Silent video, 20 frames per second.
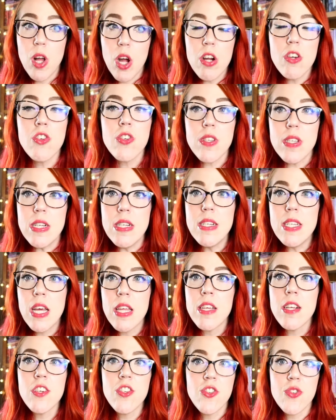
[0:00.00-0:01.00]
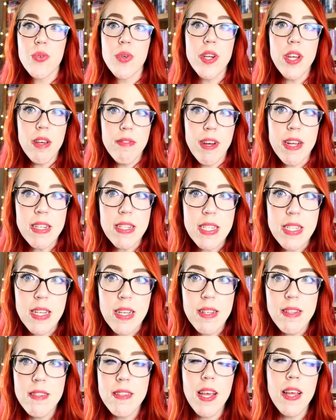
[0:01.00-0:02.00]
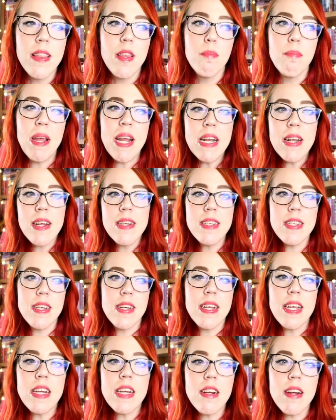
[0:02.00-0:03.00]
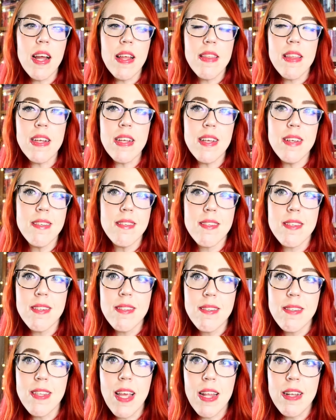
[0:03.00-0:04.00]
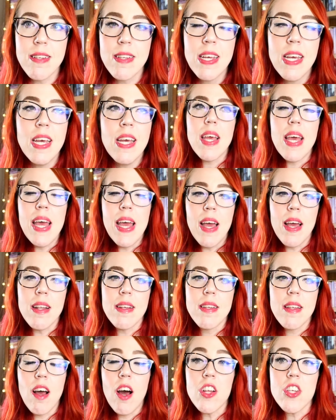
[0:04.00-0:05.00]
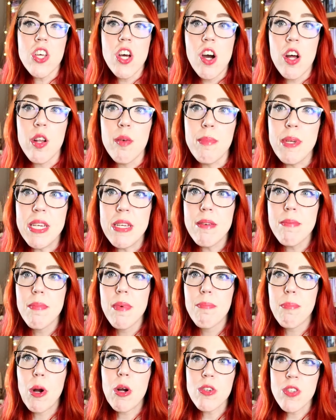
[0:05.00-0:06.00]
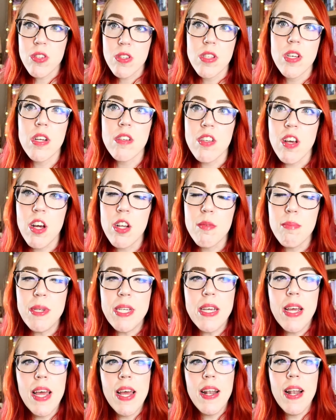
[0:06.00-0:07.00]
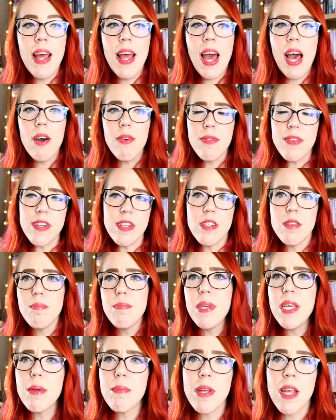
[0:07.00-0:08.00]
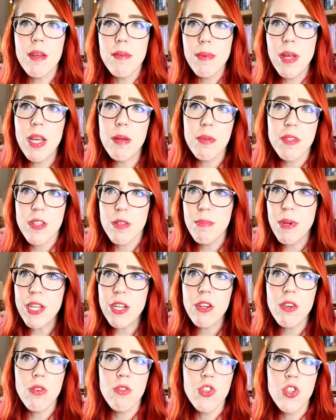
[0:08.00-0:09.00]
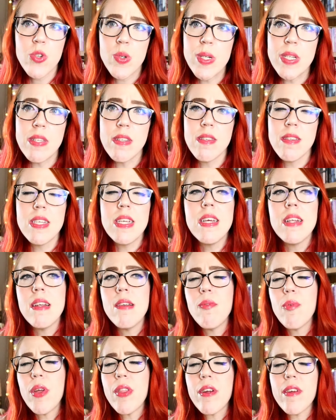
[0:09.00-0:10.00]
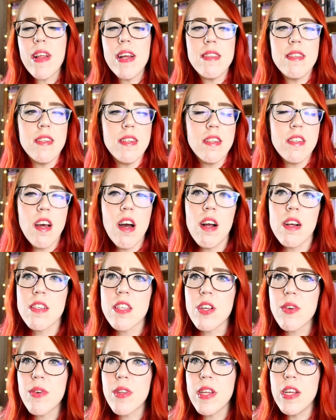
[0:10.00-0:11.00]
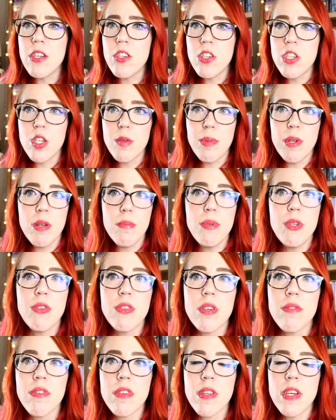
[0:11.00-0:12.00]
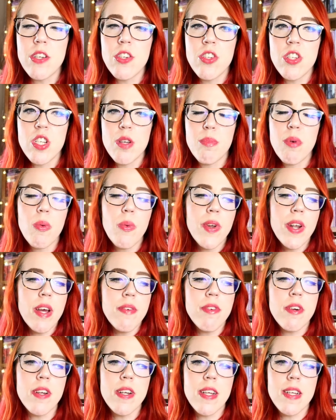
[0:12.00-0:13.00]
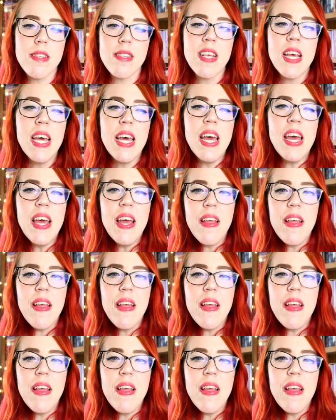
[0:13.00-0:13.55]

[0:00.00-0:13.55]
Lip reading: largely telling a story of ideas. And the main idea here, I think, is consent and autonomy, personal autonomy, and having being able to make your own choices, in whether that's in a toxic relationship, an abusive relationship, or whatever it is,